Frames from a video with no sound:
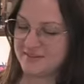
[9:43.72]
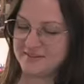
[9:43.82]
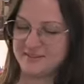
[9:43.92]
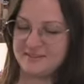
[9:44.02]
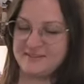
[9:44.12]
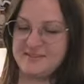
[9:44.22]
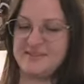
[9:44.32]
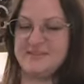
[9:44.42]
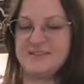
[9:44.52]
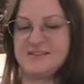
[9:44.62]

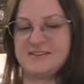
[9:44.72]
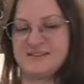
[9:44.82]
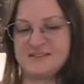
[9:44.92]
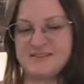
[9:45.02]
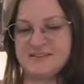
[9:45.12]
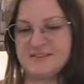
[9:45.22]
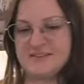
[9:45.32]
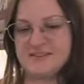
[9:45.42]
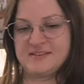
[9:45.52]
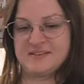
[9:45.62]

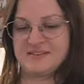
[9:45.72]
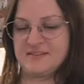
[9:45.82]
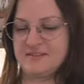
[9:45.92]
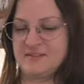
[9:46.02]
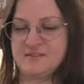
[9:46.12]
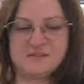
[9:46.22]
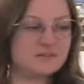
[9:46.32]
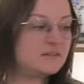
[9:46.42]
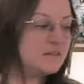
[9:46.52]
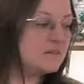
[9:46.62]
(not speaking)